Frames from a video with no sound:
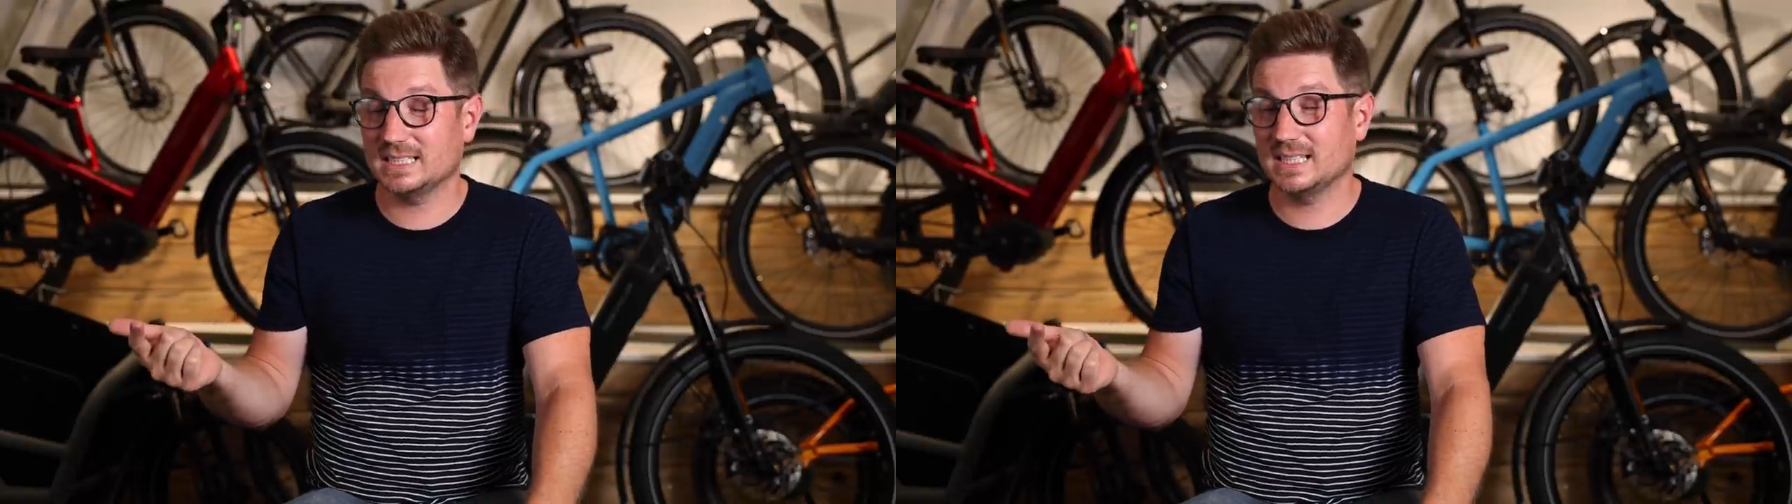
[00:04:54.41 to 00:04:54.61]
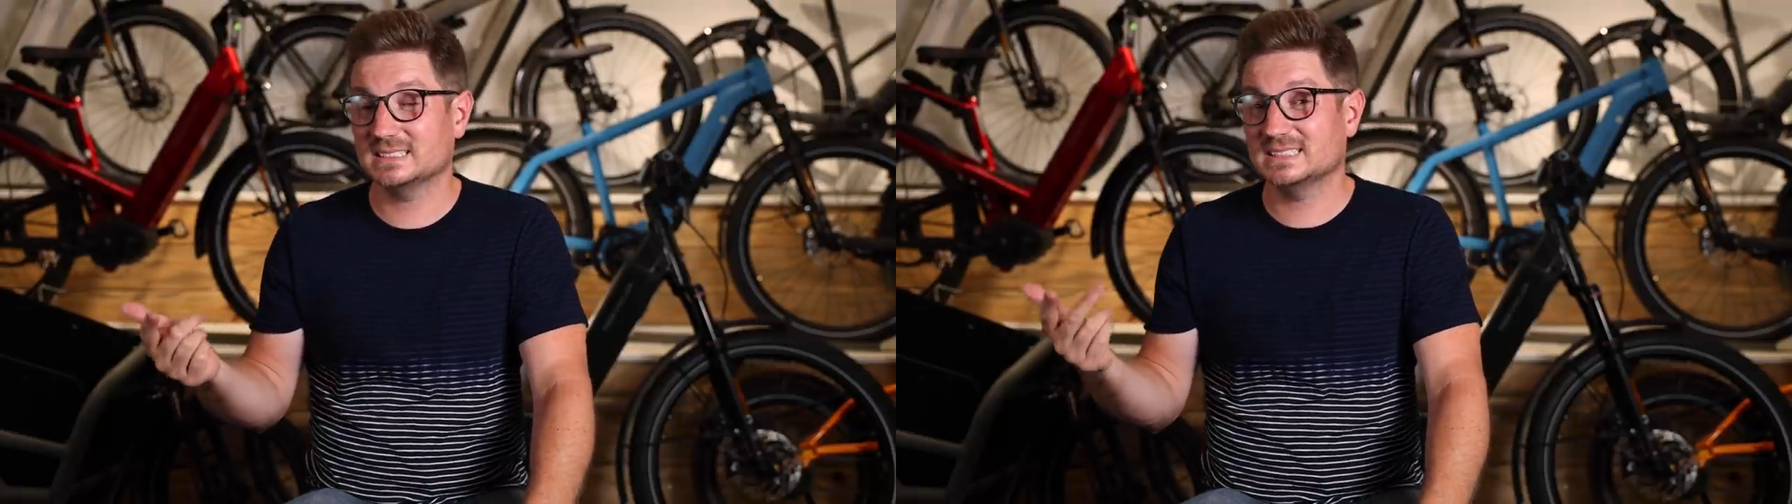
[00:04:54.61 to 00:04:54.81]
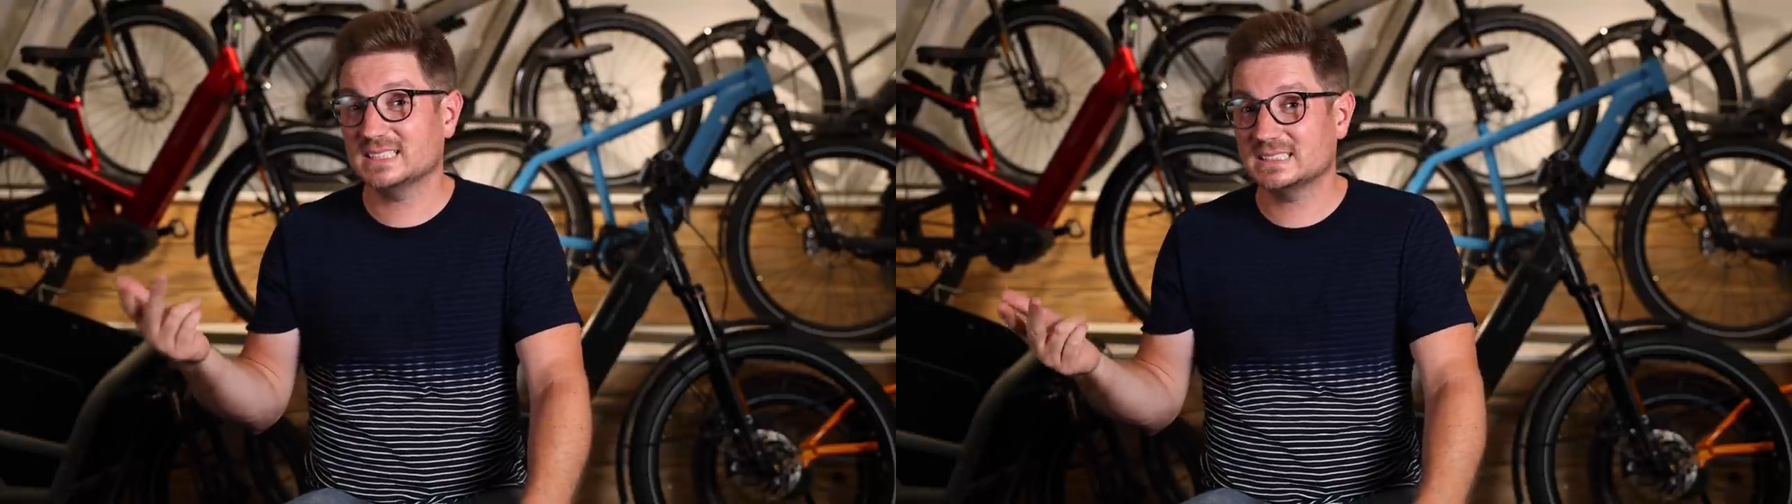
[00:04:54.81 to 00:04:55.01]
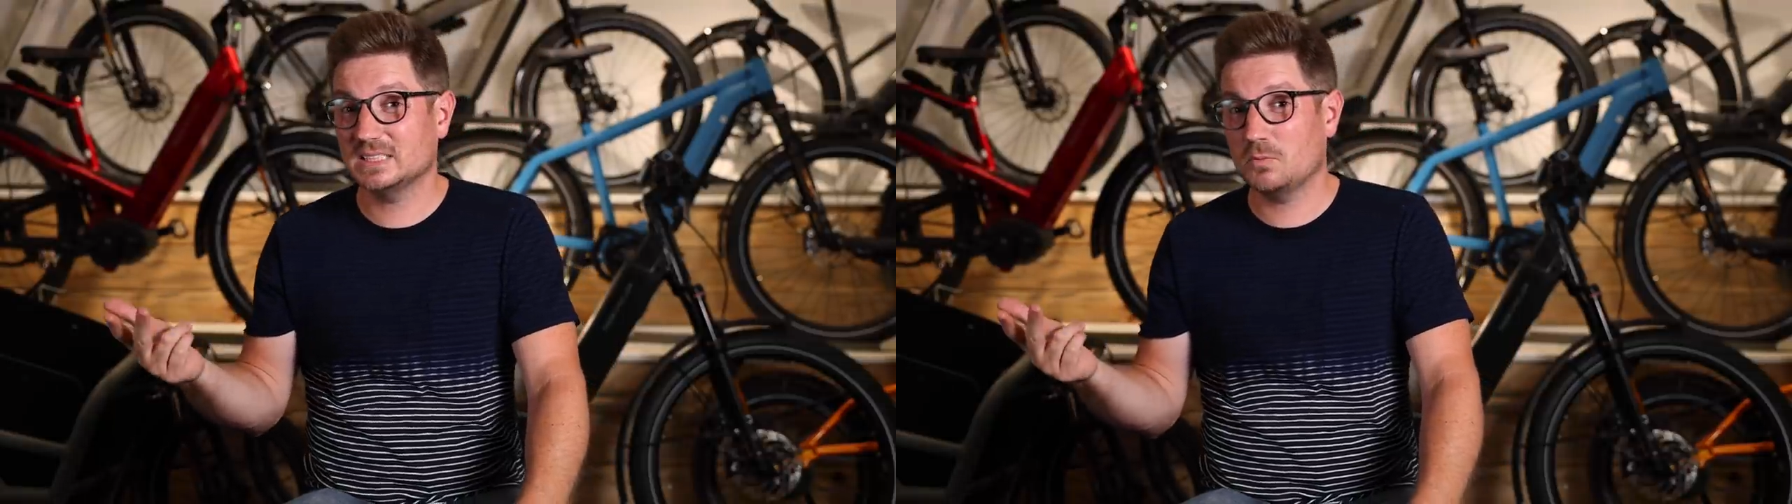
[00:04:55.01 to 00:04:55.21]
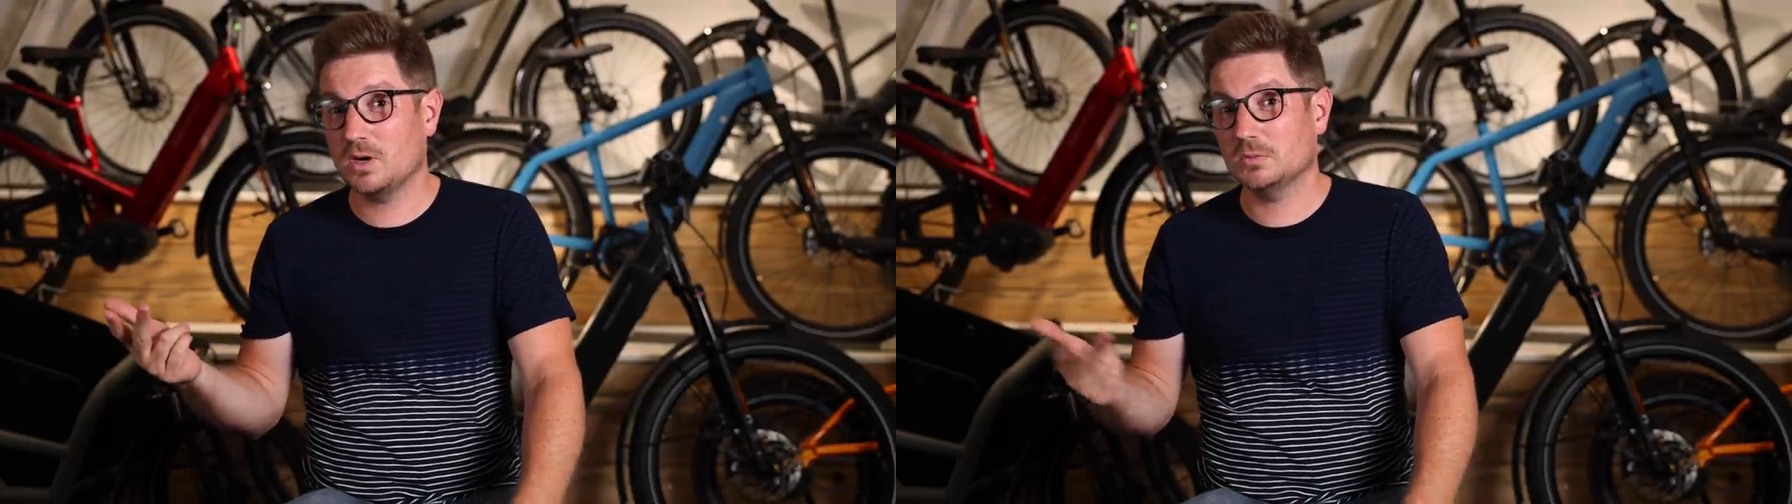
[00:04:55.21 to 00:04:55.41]
and then
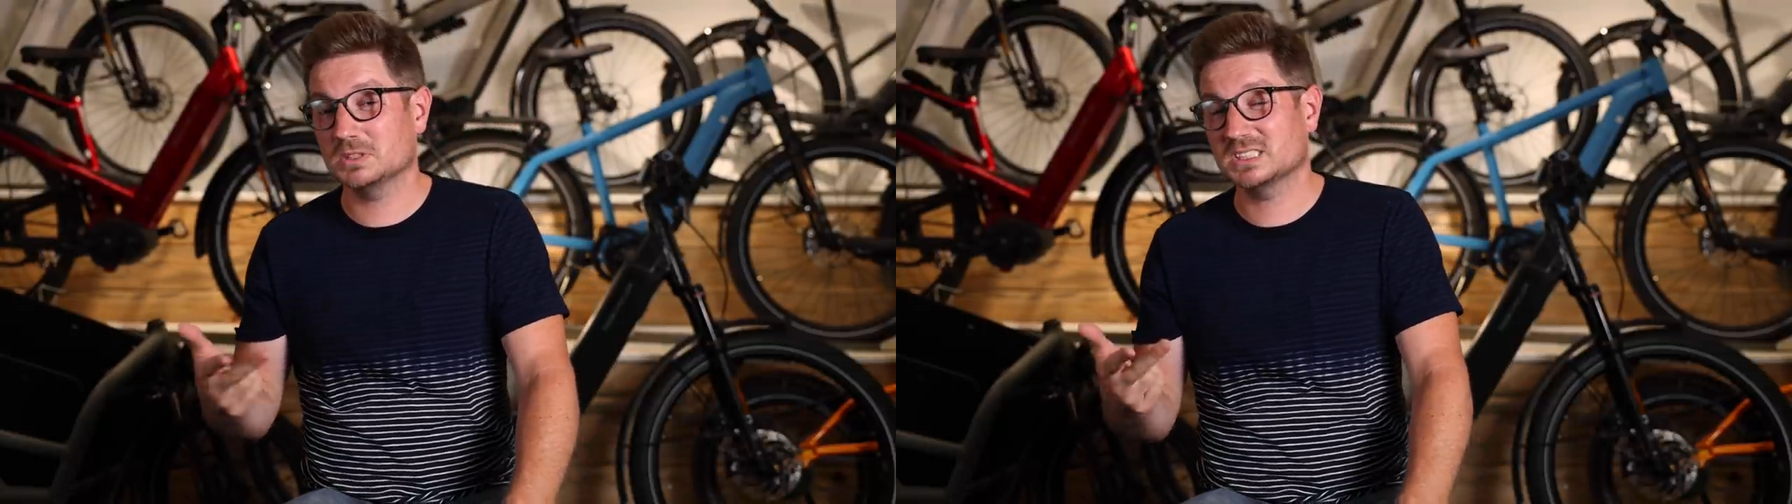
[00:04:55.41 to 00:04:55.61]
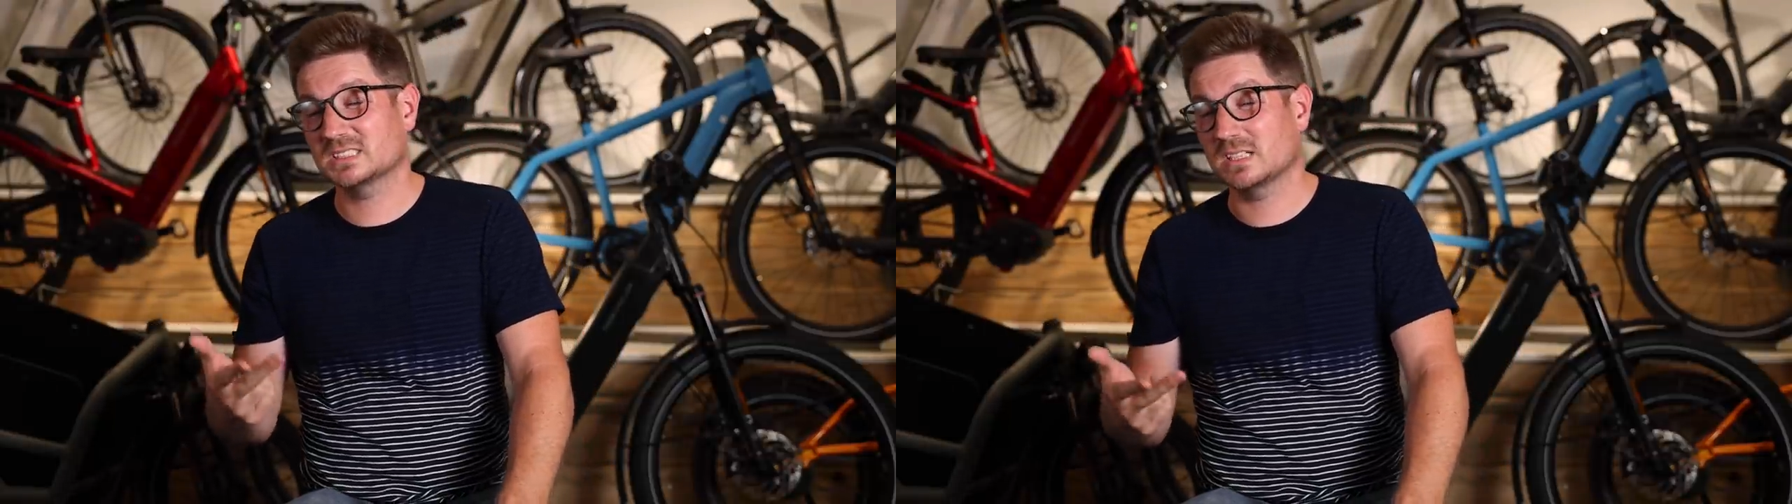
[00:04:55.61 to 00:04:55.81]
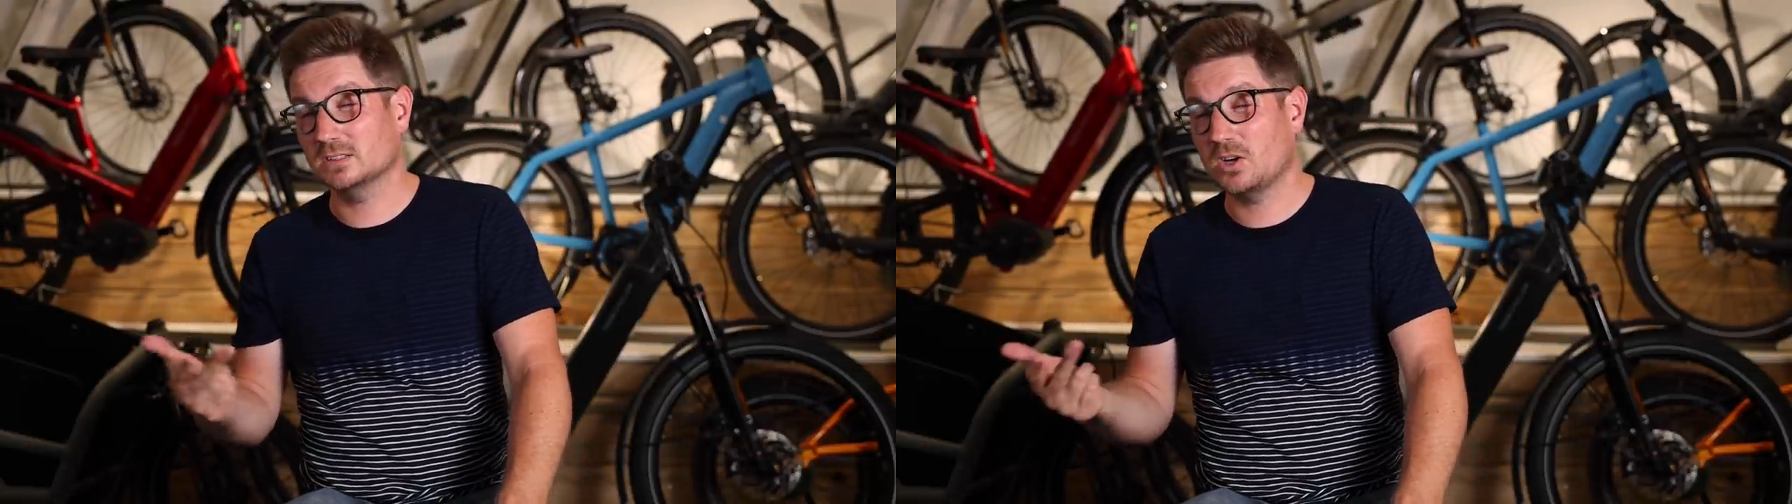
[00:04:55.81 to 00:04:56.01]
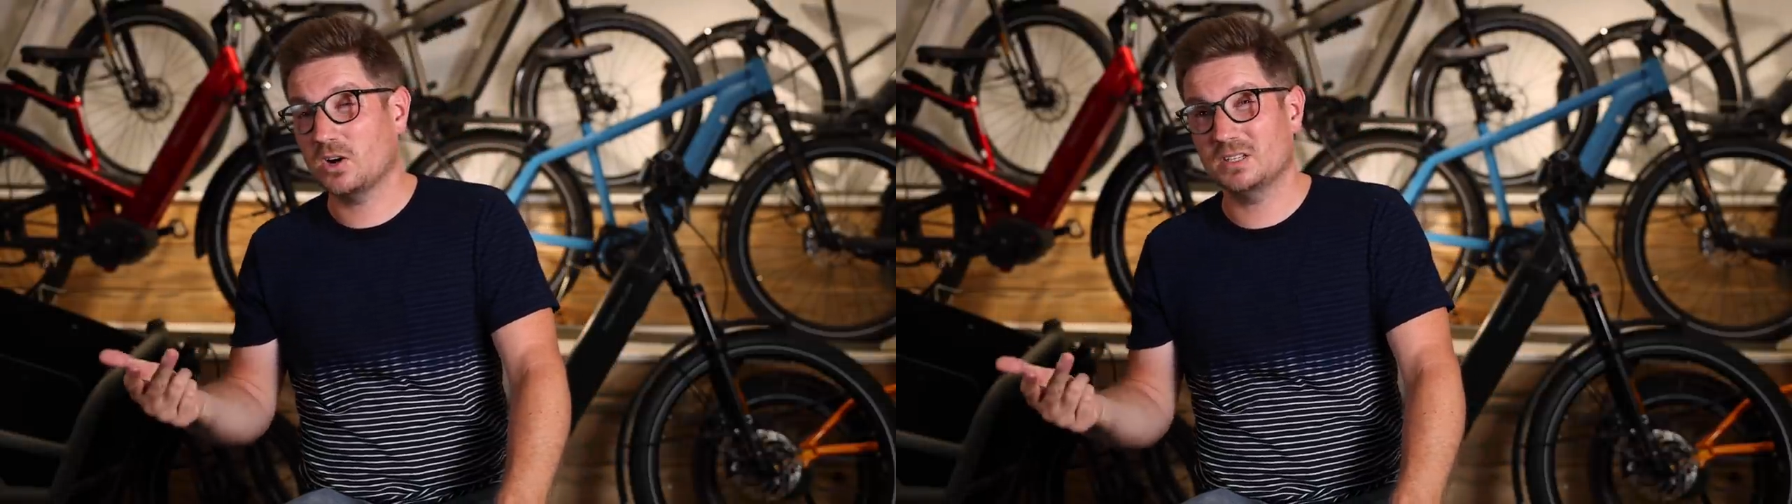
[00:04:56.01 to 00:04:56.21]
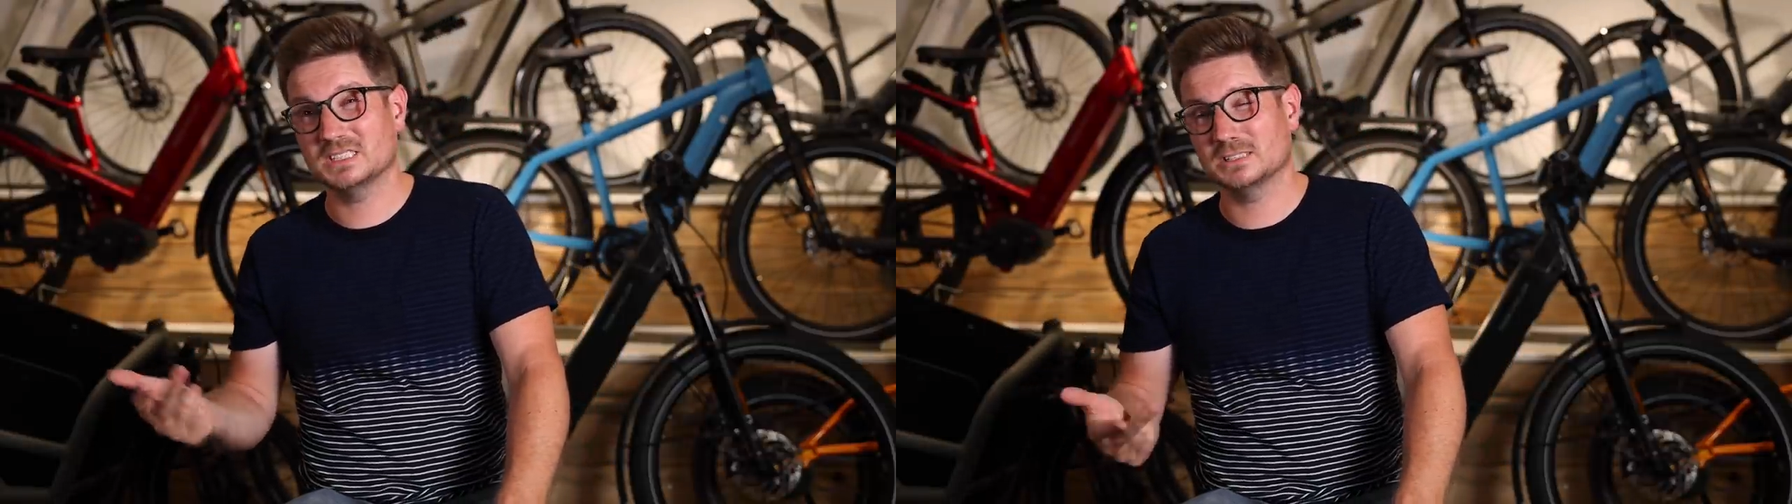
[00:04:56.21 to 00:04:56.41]
61, which is the large.